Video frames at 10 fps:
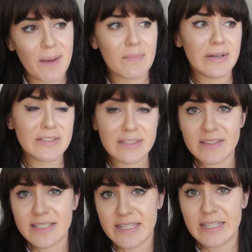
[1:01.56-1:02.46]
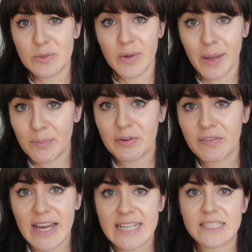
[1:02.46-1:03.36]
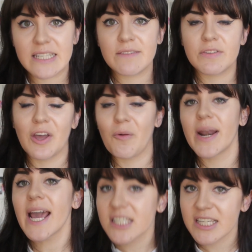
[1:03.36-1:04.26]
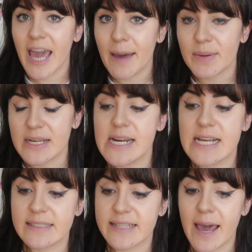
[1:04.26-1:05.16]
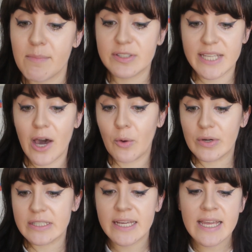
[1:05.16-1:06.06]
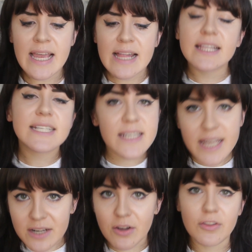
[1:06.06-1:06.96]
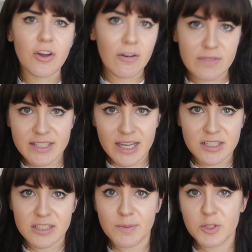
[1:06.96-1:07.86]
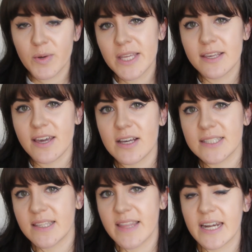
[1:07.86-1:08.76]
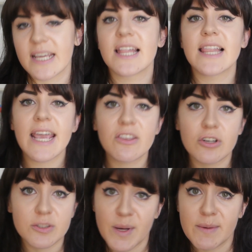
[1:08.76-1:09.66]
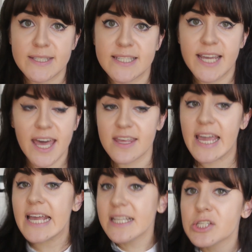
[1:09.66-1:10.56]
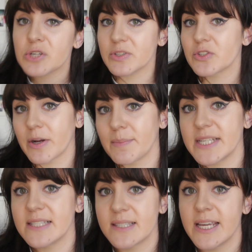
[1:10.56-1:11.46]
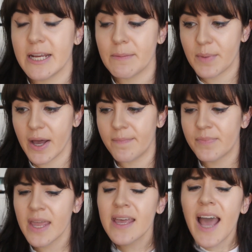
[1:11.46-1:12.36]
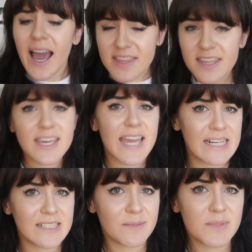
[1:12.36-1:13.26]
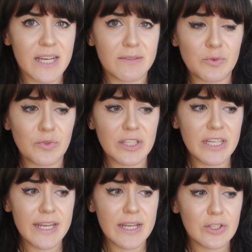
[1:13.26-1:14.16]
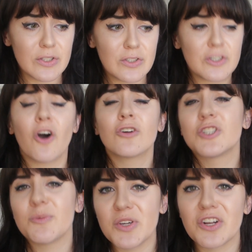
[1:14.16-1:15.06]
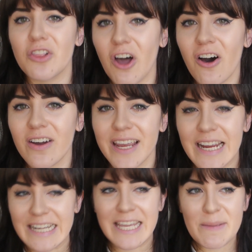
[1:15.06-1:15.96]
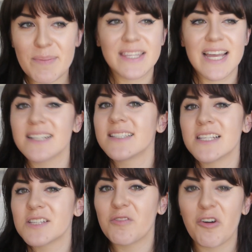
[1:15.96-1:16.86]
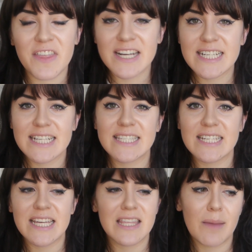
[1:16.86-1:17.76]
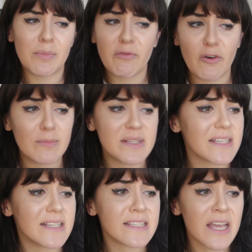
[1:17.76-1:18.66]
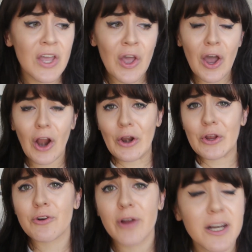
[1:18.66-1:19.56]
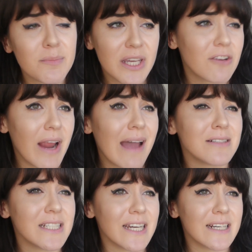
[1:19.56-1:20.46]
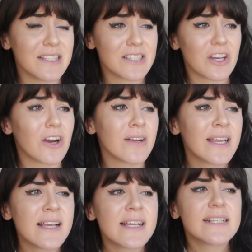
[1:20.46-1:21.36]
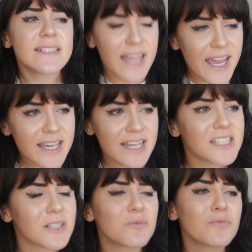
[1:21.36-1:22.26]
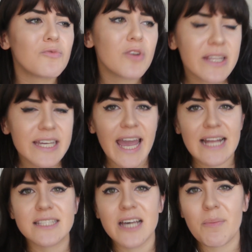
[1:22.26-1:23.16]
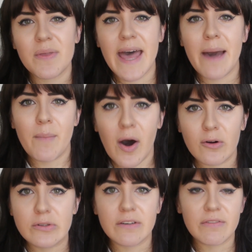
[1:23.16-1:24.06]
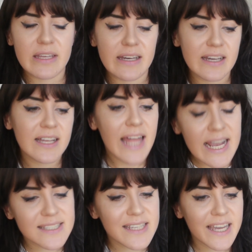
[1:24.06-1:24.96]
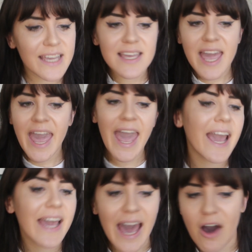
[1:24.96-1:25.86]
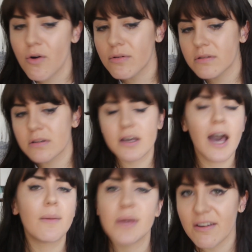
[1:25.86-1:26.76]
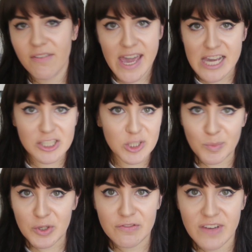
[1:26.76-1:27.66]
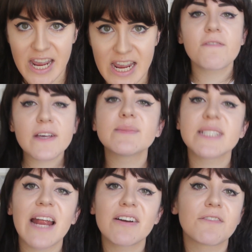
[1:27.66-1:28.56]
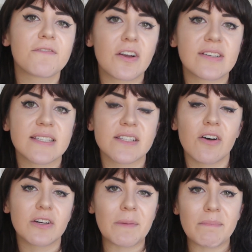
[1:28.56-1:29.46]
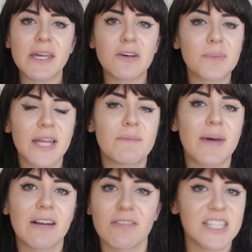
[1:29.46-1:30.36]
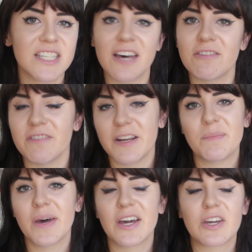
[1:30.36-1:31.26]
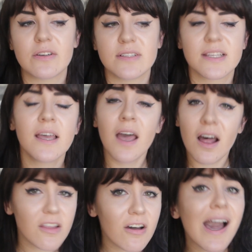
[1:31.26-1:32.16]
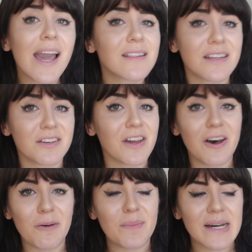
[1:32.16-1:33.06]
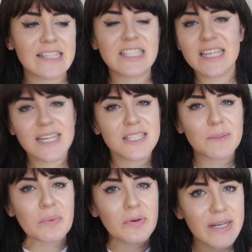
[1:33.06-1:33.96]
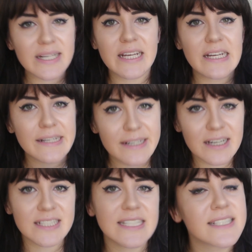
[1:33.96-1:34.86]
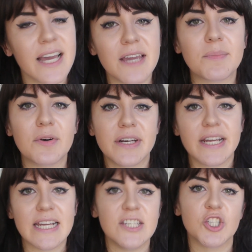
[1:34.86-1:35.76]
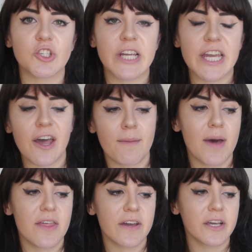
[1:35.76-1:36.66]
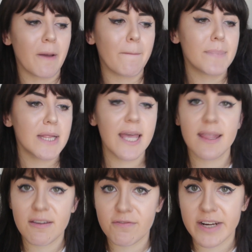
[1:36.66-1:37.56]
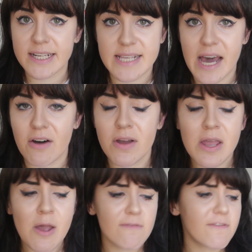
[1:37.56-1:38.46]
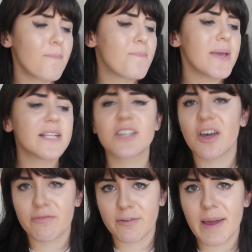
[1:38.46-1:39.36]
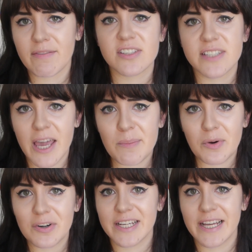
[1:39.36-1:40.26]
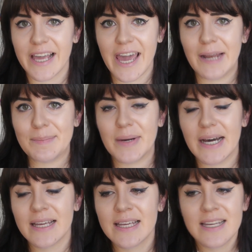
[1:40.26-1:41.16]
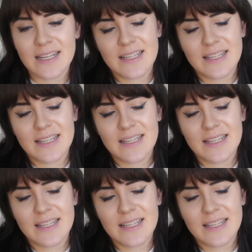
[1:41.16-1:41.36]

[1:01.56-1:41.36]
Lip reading: that most of the scenes were improvised, even though what actually happened is that Moselle would listen in on the conversations between the girls and then collate those moments together into a scripted scene. But I think the cast themselves really contribute a lot in keeping that sense of authenticity. Their performances are incredibly grounded, and so Skate Kitchen really ends up in that mold of the classic hangout coming of age movie. The film's narrative focuses on Camille, played by Rochelle Vinberg, who's a Long Island girl, but she gets a pretty gnarly skateboarding injury. Her mother completely freaks out, forbids her from ever skateboarding again, but